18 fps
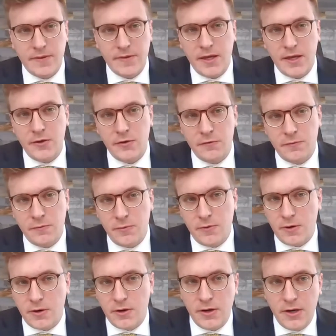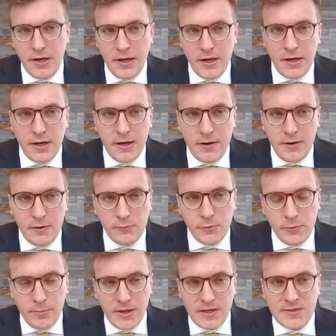know, thank you for a
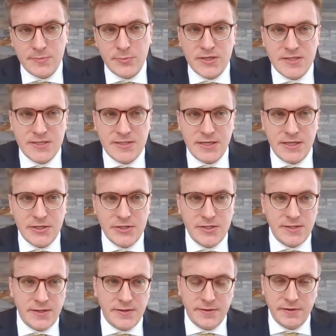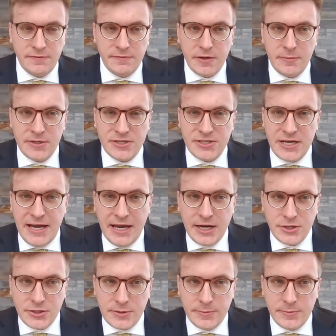robust presentation and very much
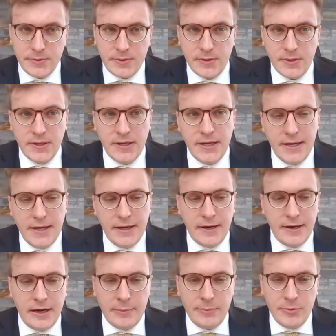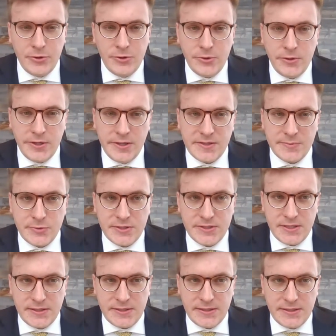actionable opportunities
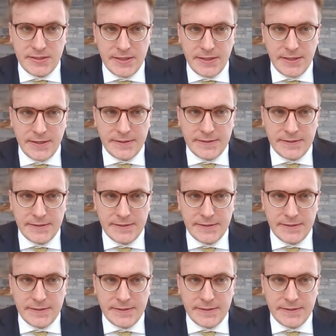presented